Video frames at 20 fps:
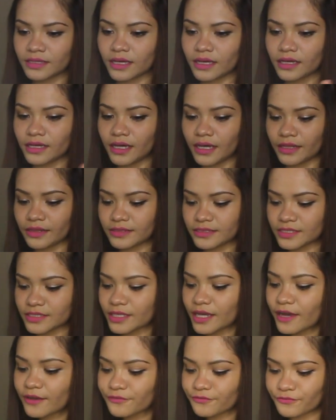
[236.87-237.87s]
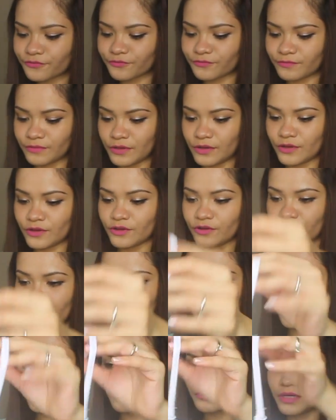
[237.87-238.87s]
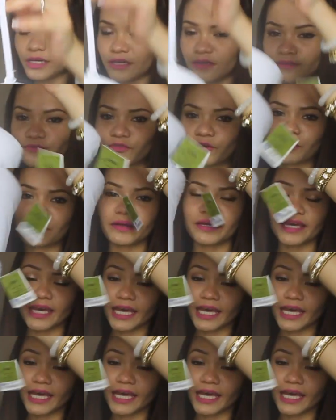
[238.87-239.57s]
I got stuff for me for my